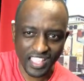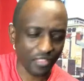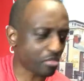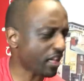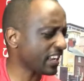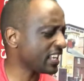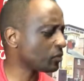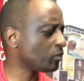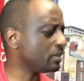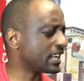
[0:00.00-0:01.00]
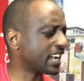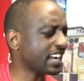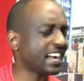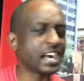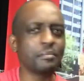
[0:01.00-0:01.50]
that it will
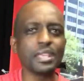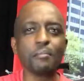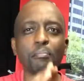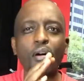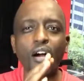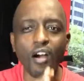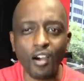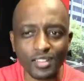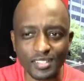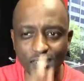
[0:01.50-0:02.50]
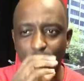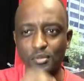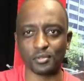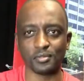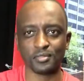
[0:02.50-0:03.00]
become
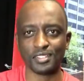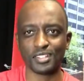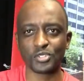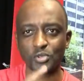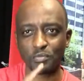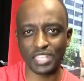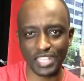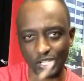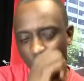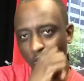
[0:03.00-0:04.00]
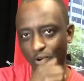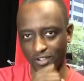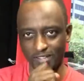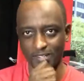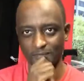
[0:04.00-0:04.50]
impossible to be
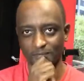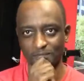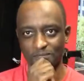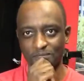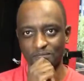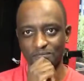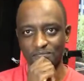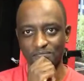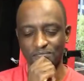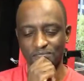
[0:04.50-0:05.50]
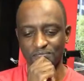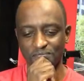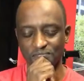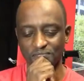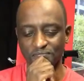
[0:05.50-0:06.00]
ignored.
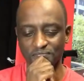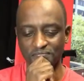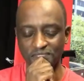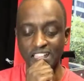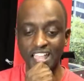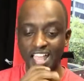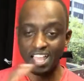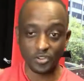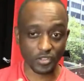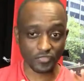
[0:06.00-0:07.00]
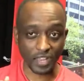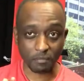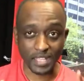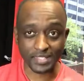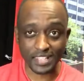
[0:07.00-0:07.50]
I don't know if that
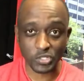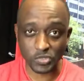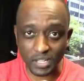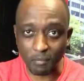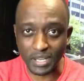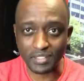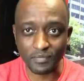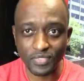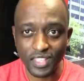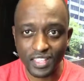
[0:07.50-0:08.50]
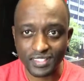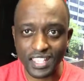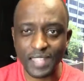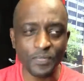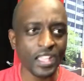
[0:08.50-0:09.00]
makes sense to somebody.
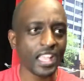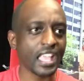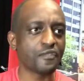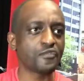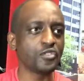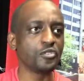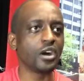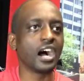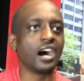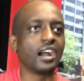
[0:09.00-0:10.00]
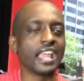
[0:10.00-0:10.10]
See, if you are